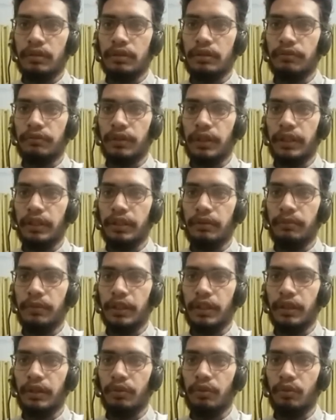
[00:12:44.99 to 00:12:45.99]
divided
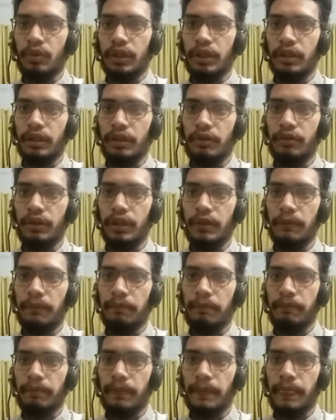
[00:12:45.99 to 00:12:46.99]
by 100
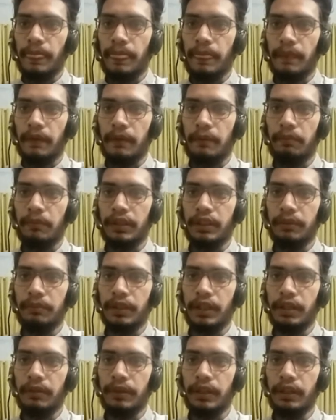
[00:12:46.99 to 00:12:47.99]

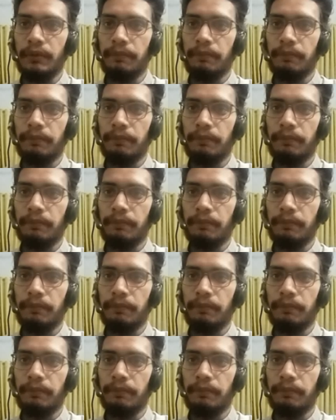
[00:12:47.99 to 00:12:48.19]
multiplied by